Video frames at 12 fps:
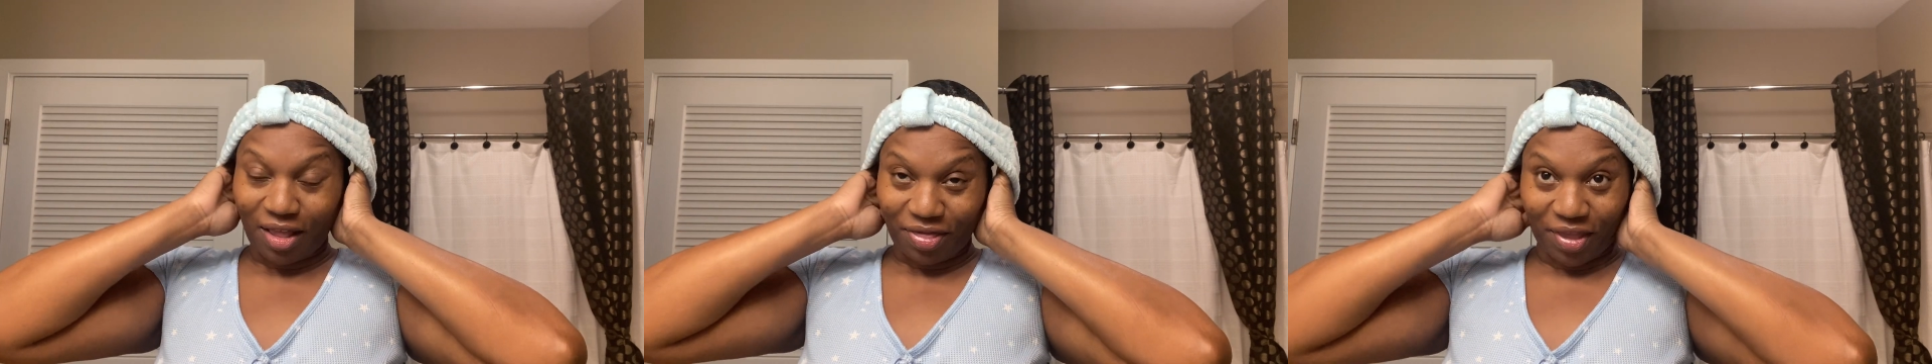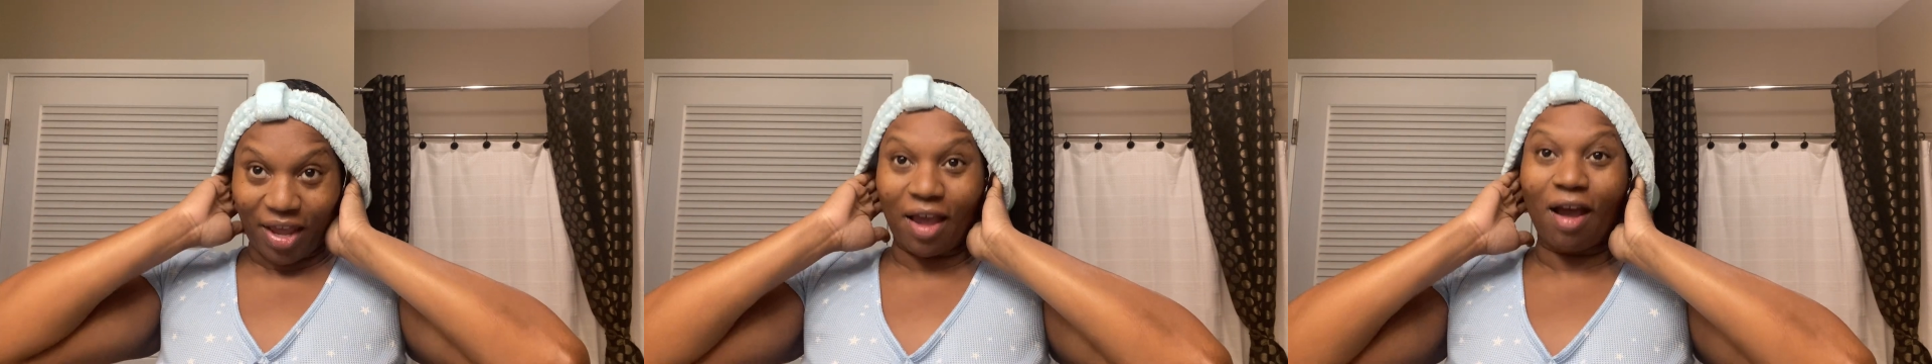
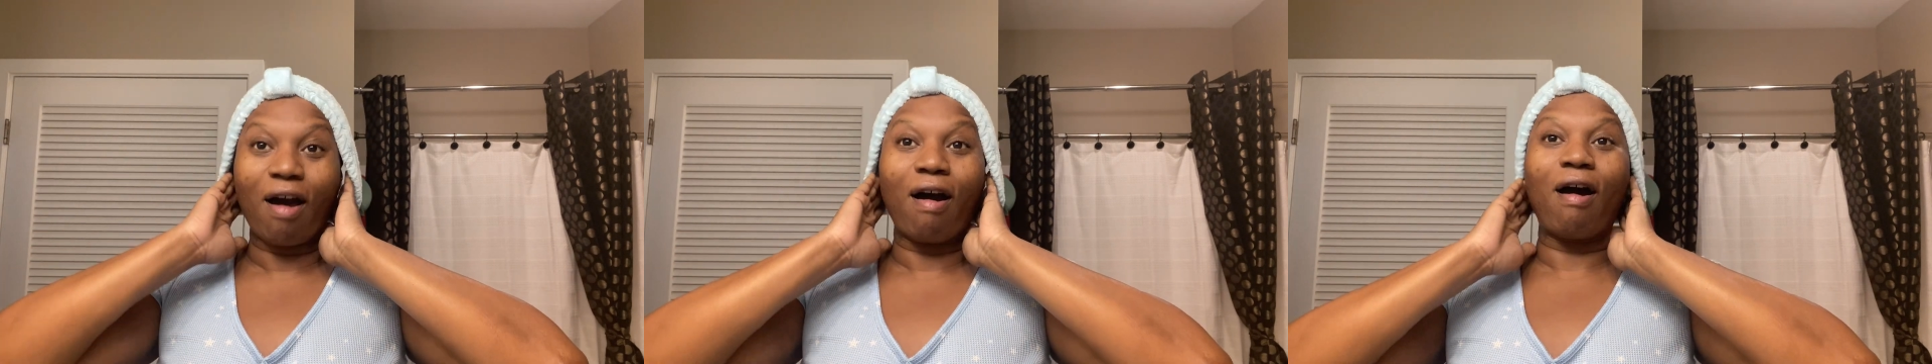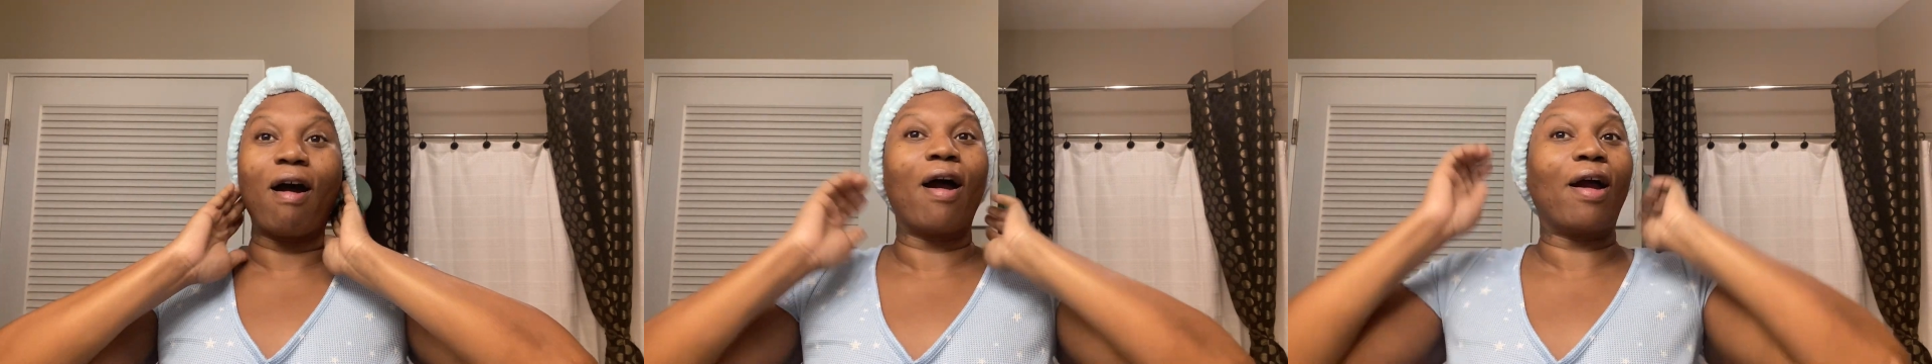that
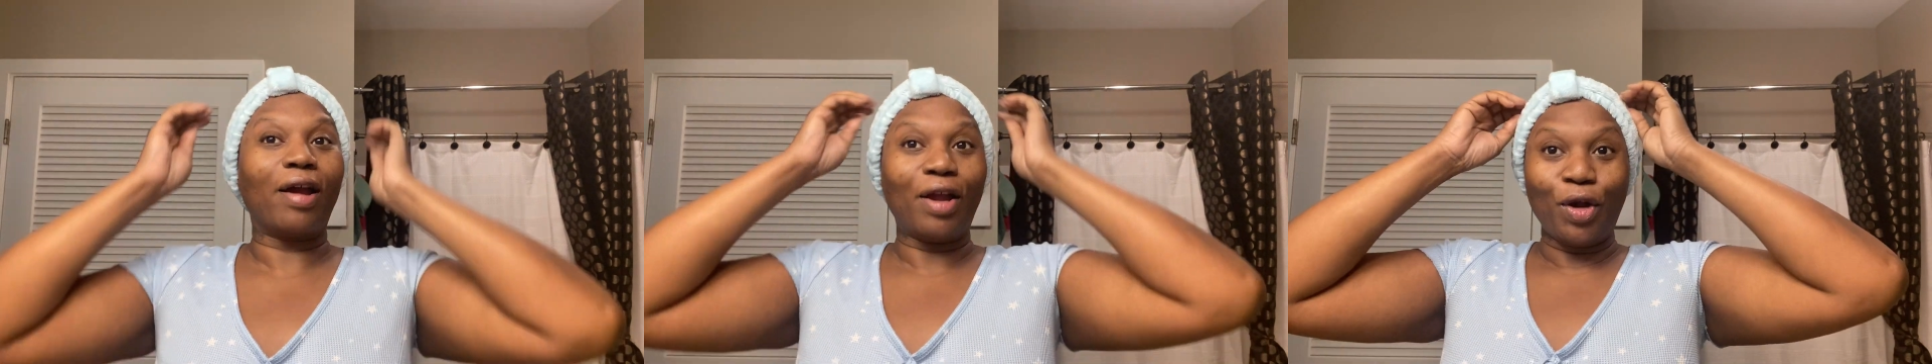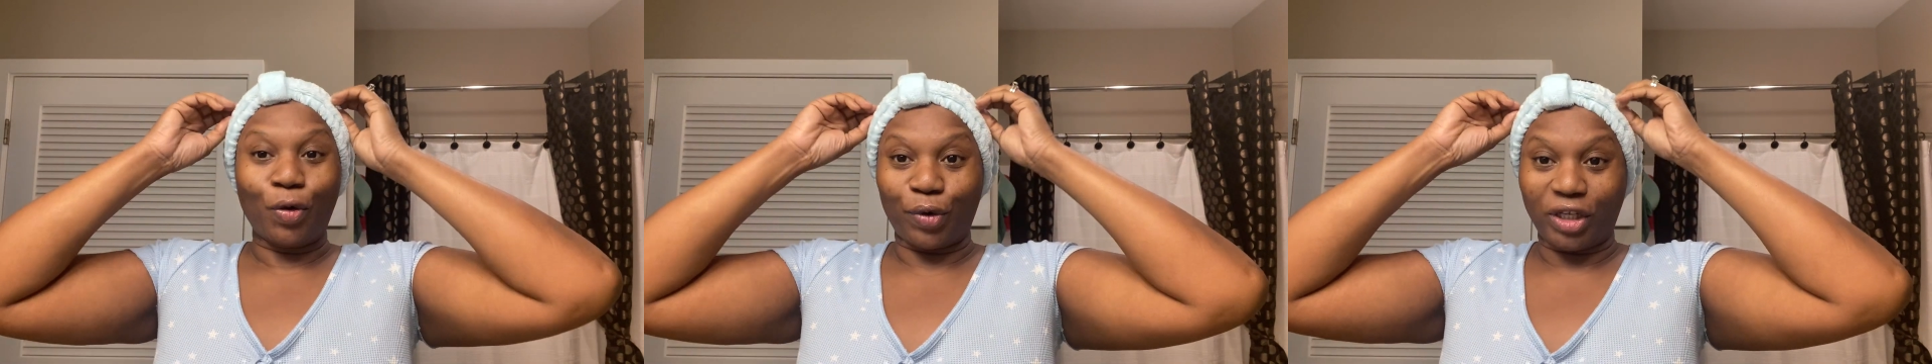are
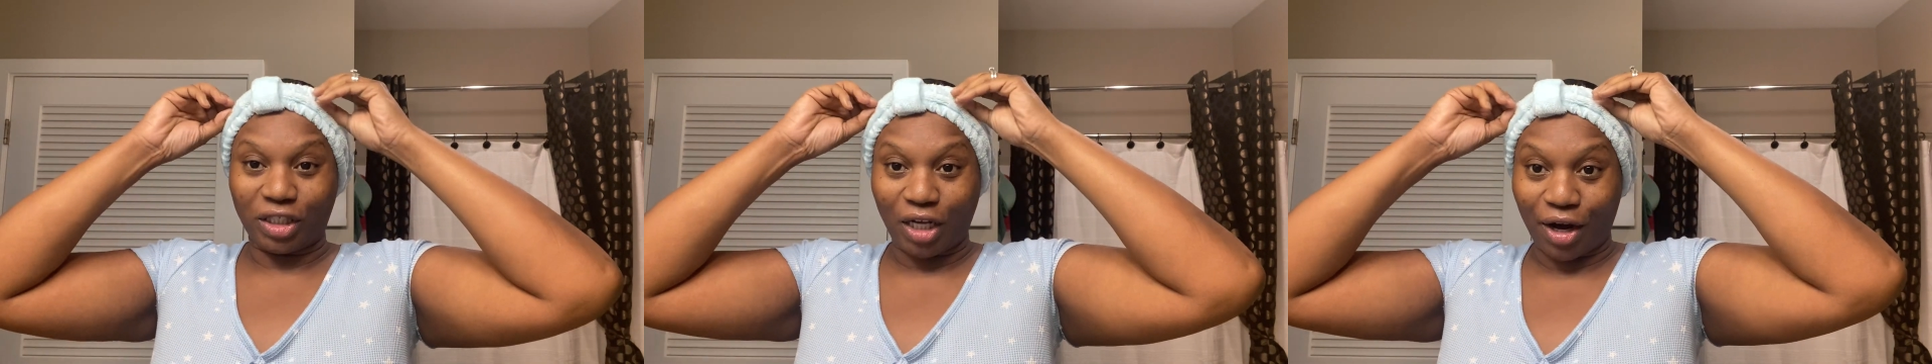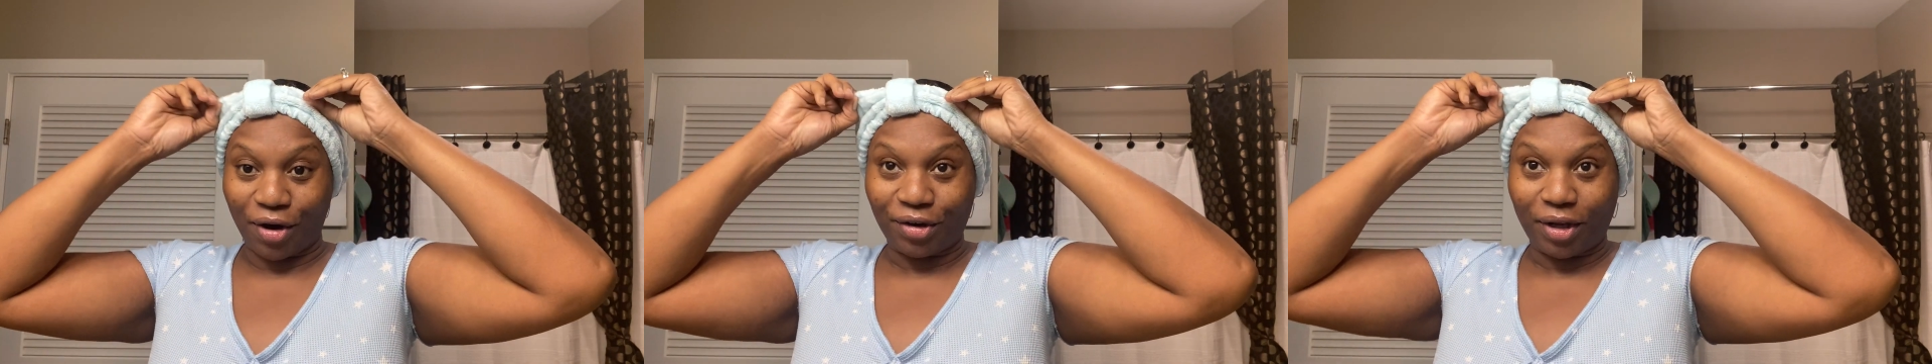
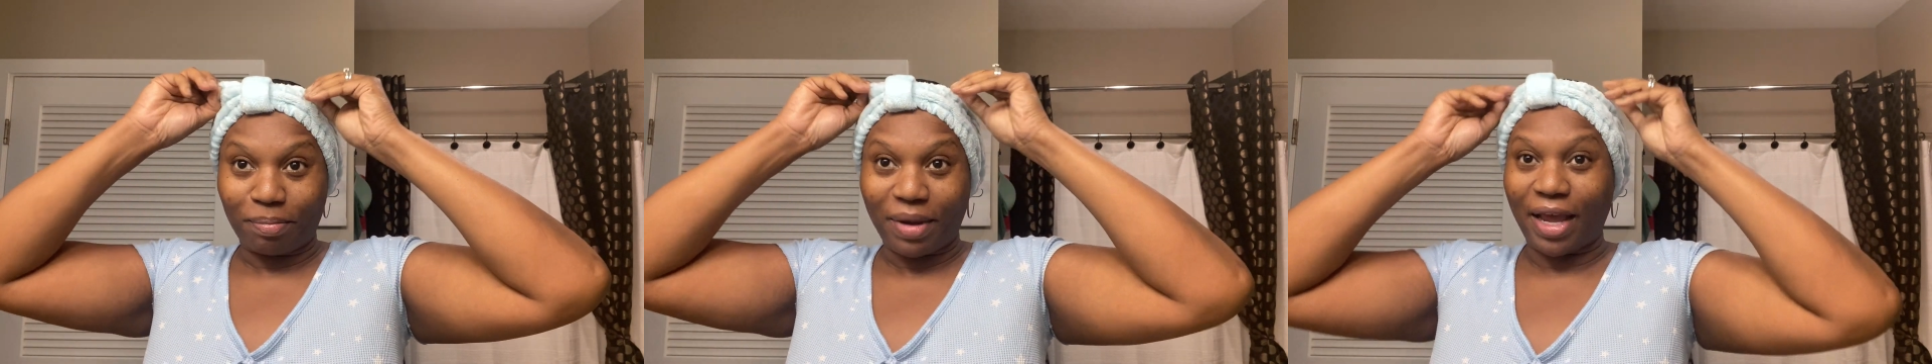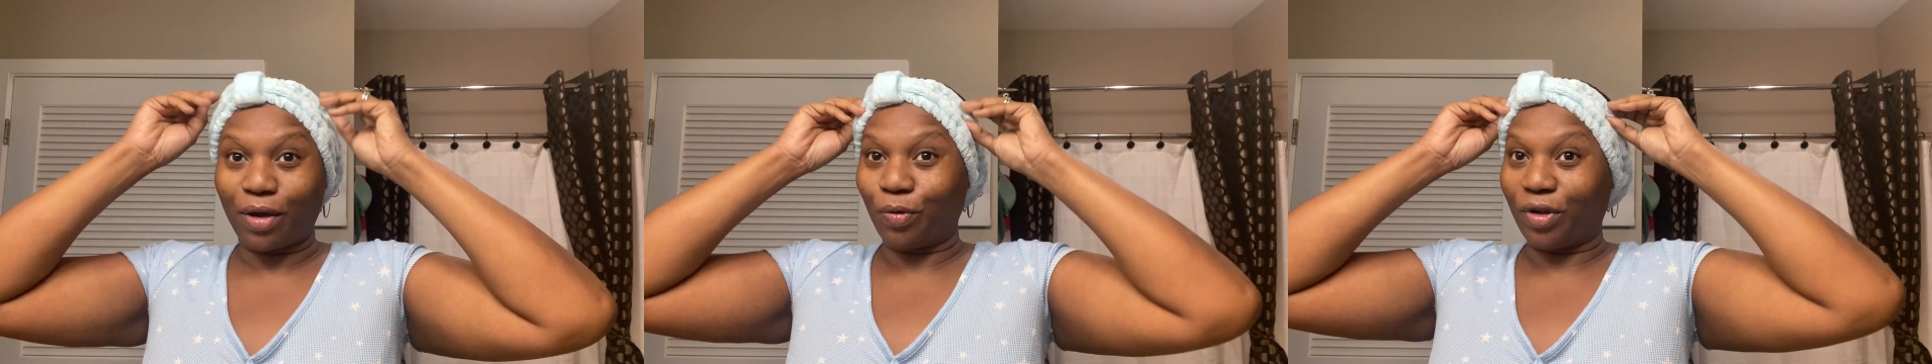returning
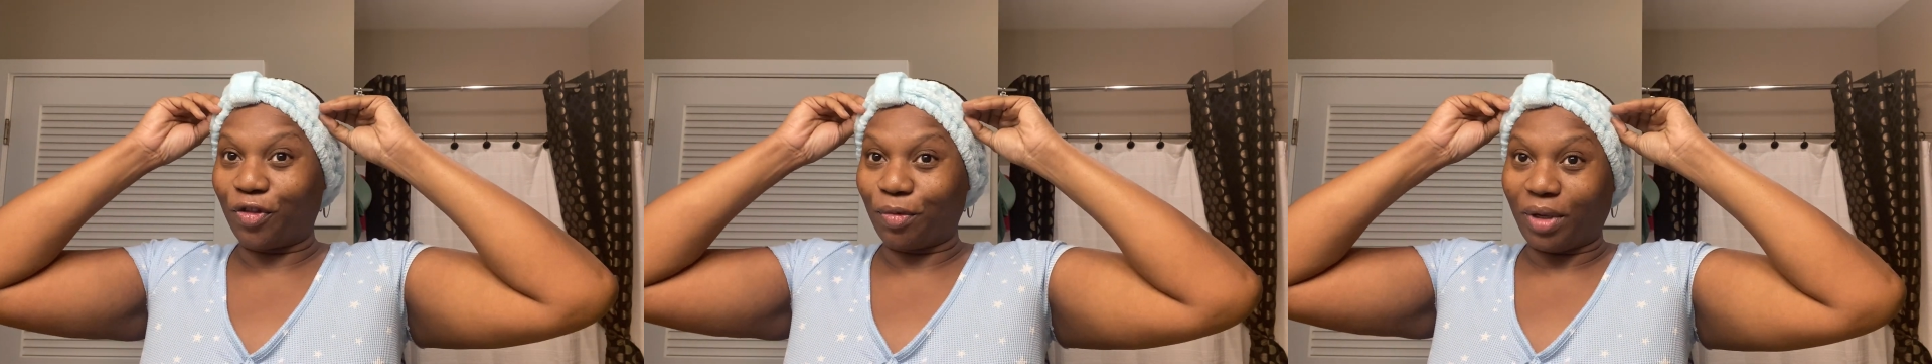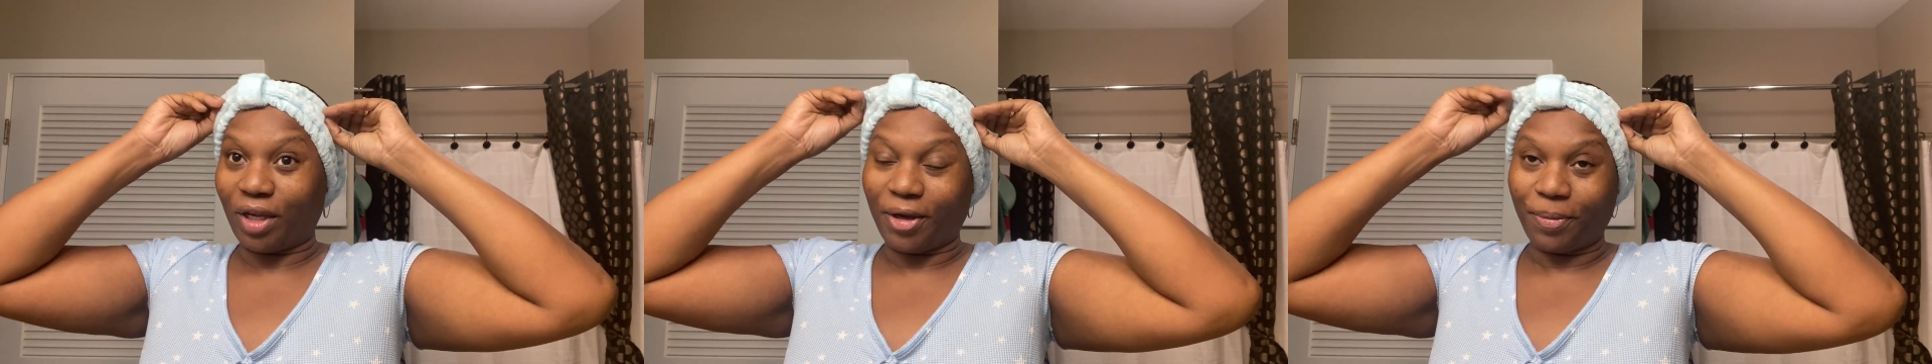back with
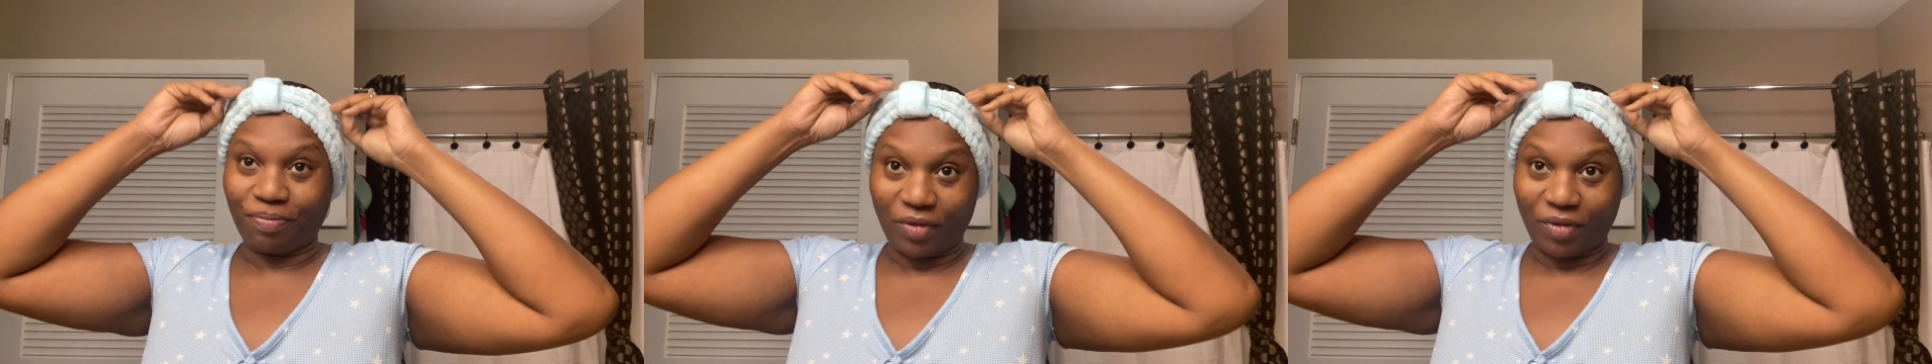me.